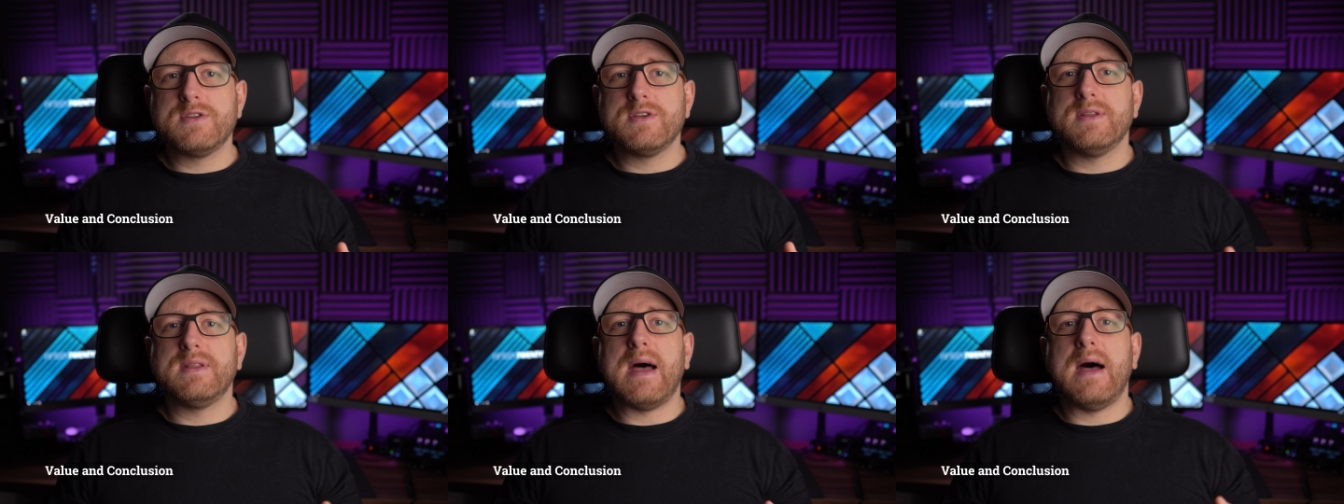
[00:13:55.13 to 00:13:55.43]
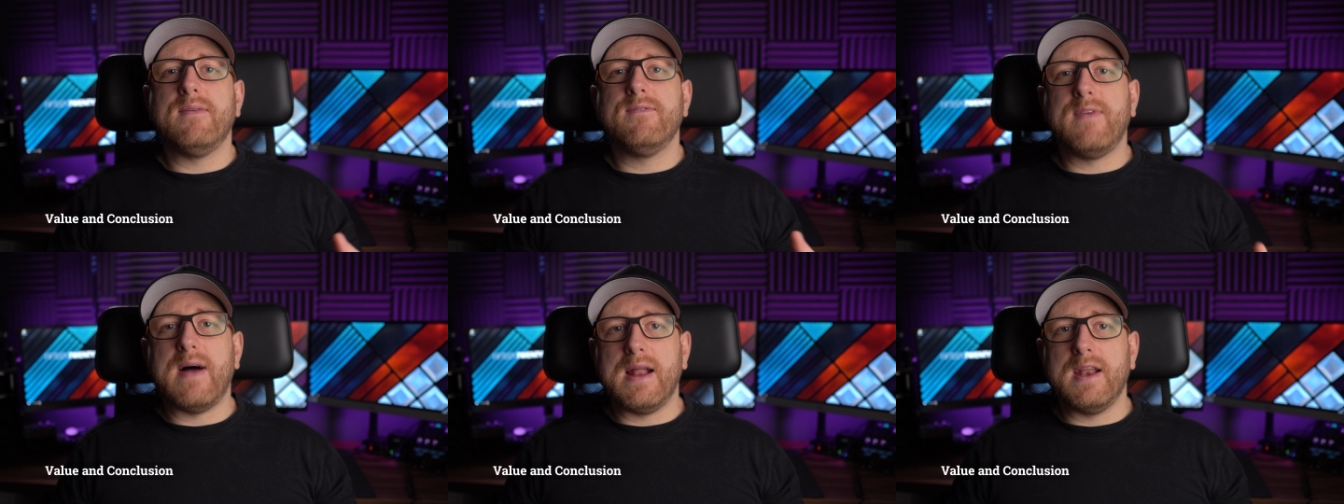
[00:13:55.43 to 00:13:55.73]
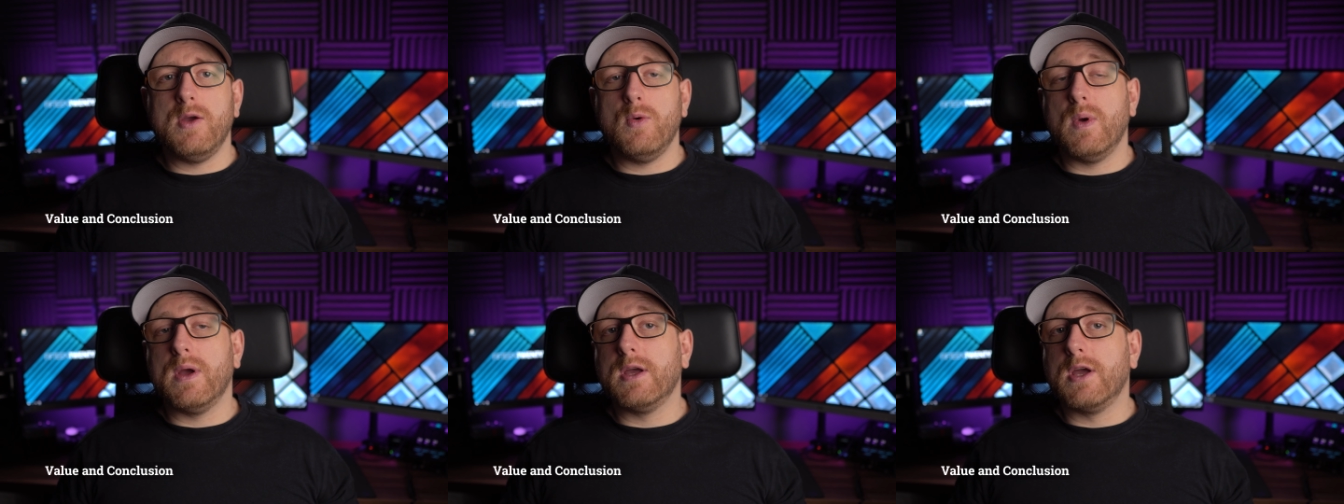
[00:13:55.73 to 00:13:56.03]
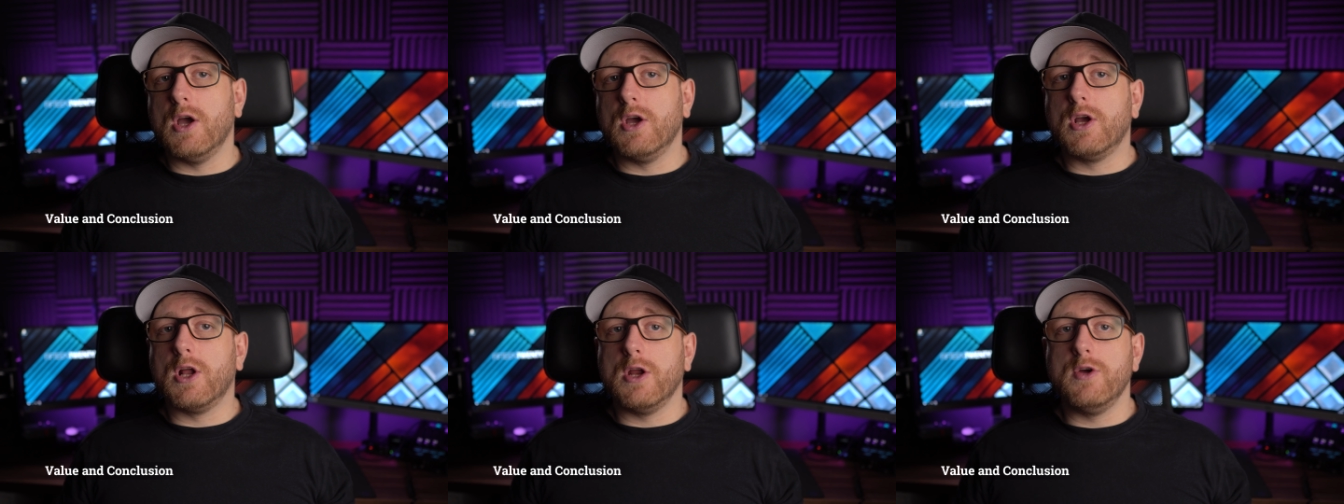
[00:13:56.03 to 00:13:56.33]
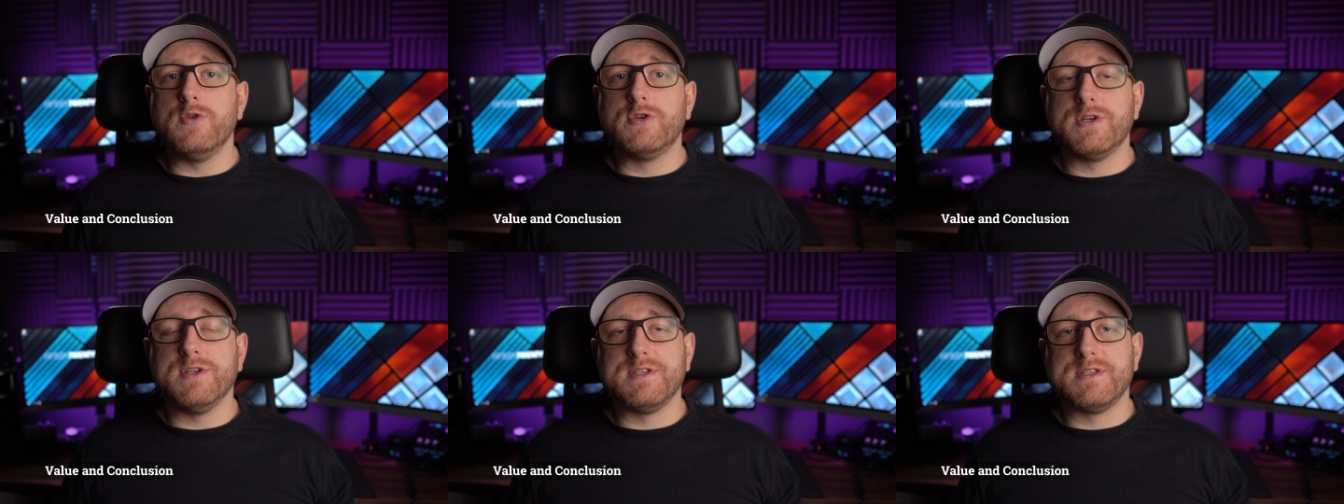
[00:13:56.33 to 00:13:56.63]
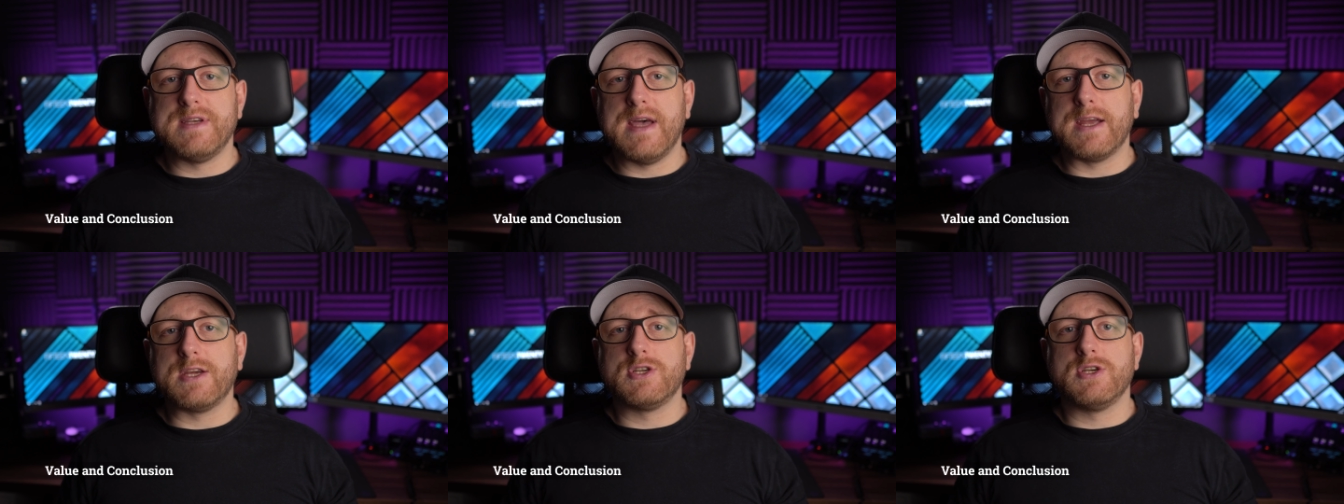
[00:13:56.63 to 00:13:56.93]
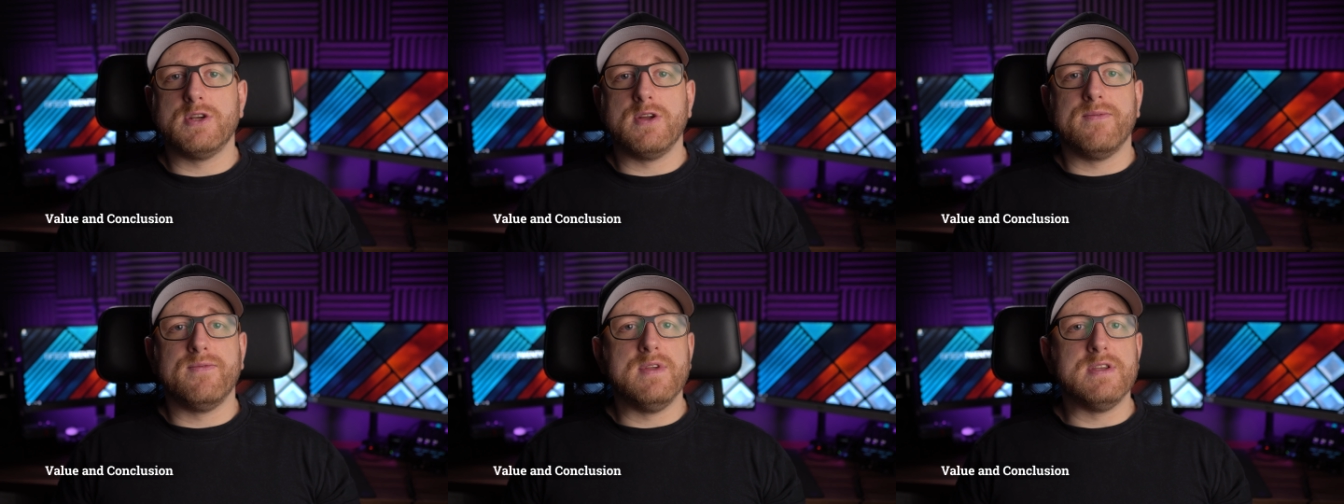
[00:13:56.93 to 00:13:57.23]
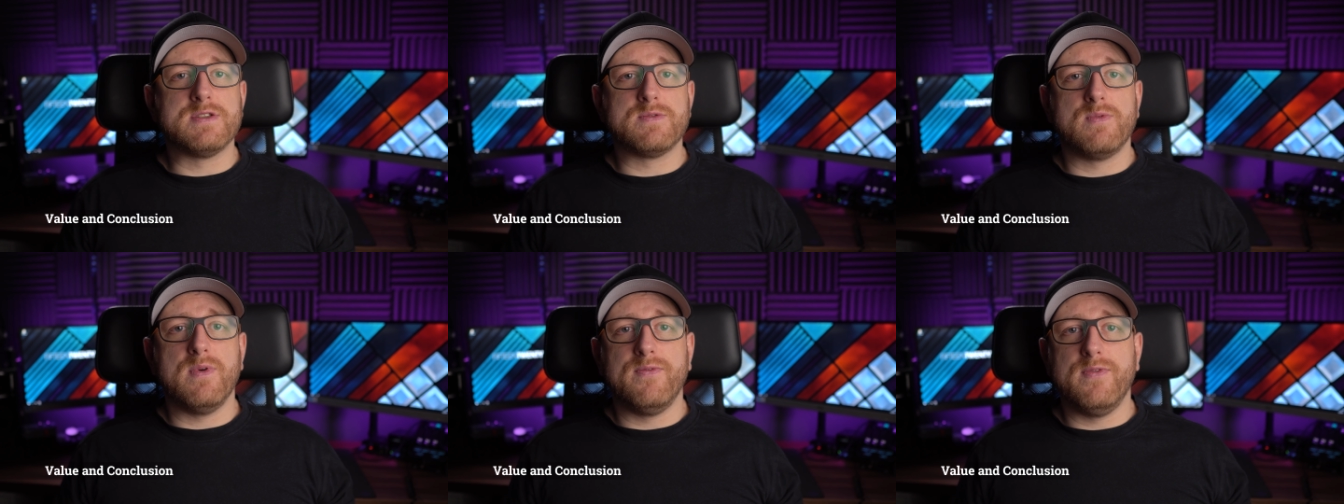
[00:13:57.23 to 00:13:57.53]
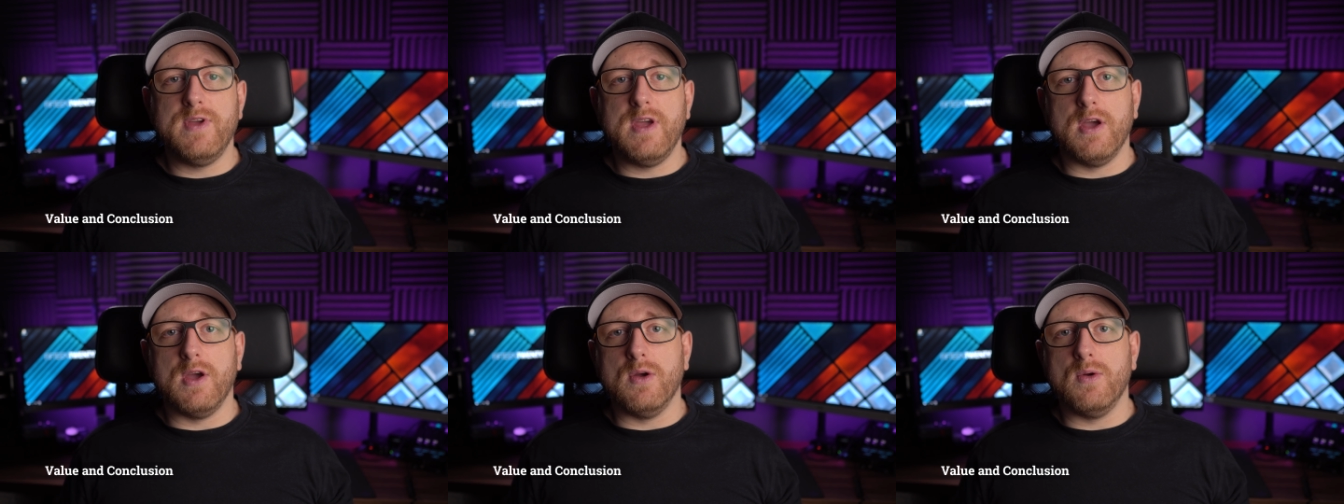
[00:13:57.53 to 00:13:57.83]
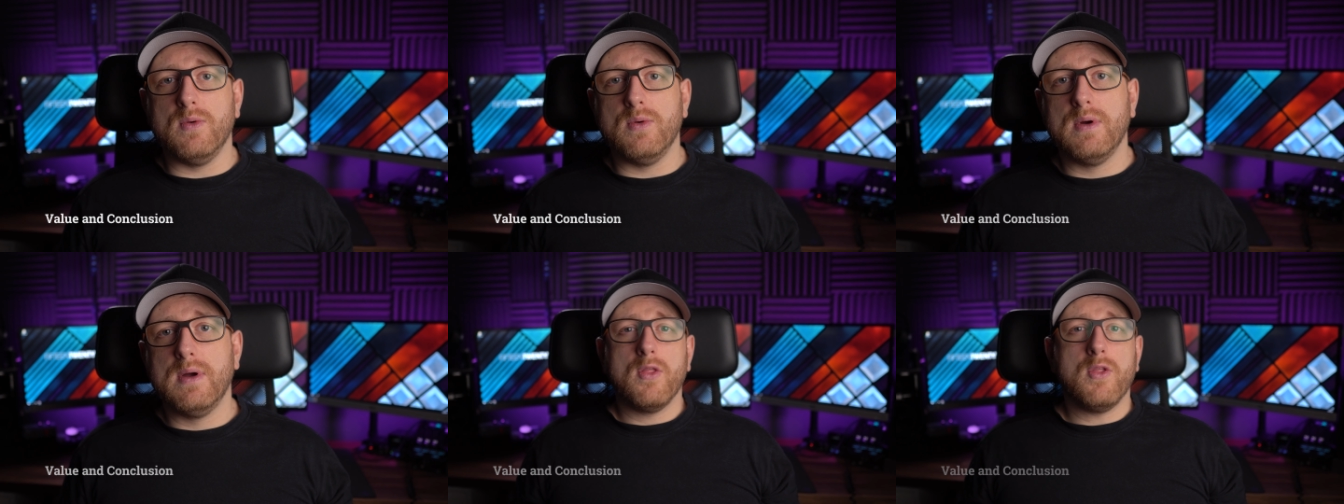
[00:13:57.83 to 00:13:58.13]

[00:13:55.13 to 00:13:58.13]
to that value and conclusion section of this review.